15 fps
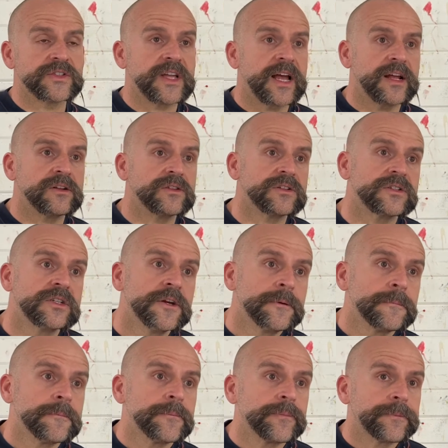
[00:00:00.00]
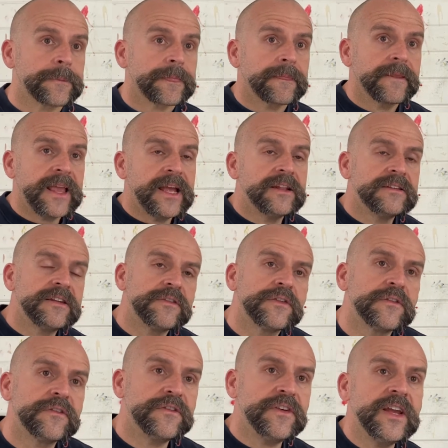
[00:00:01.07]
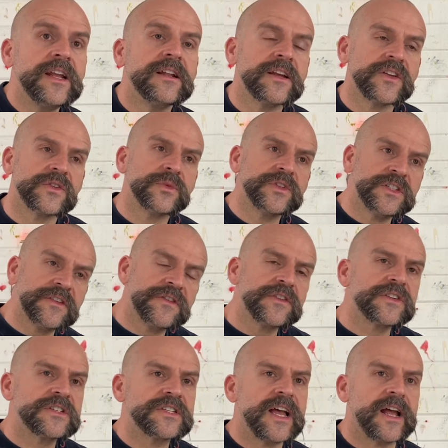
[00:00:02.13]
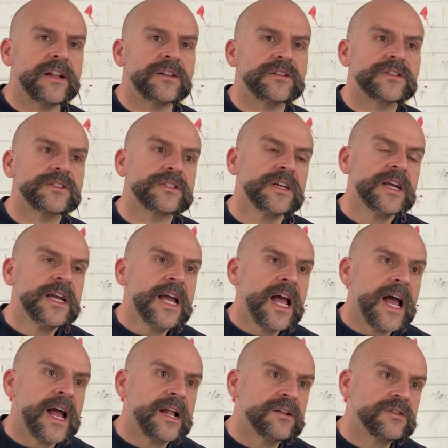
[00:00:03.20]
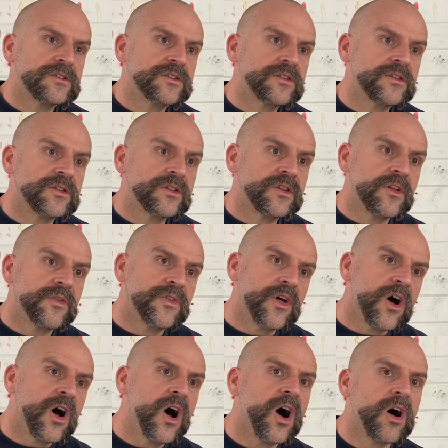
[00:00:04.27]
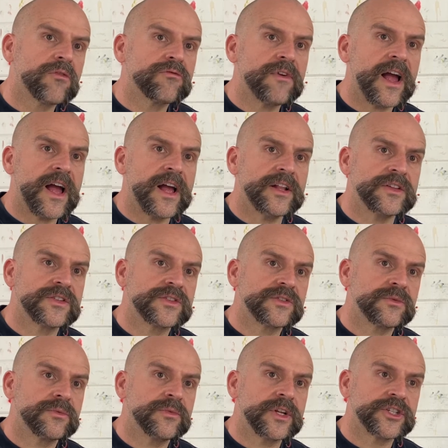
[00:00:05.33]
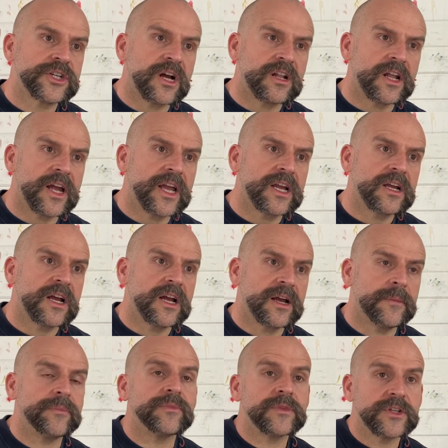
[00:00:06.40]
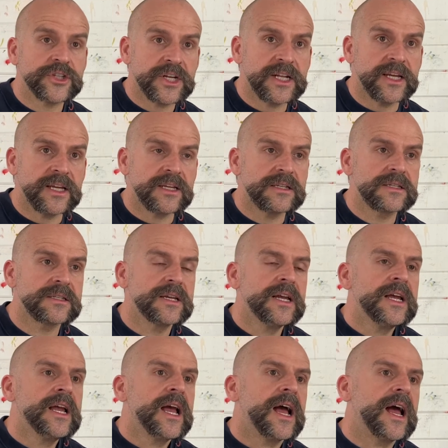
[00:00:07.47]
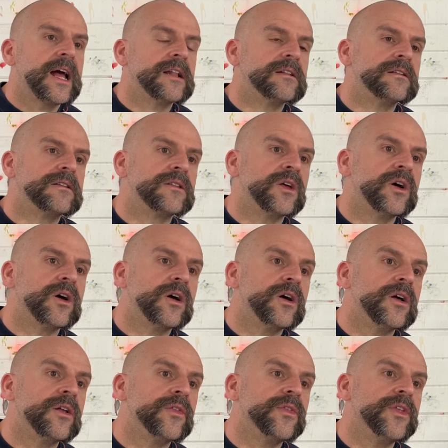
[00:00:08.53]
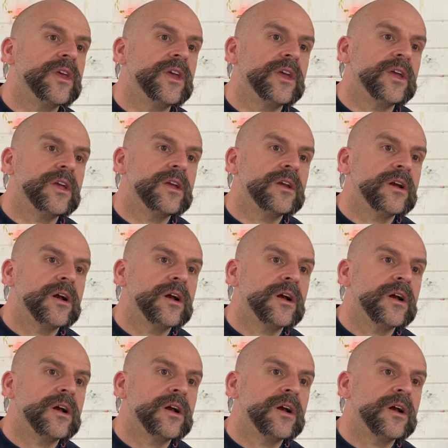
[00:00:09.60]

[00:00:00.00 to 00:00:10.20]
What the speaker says: and in different feelings with different scents, and the hot reds, which are like chilies, and the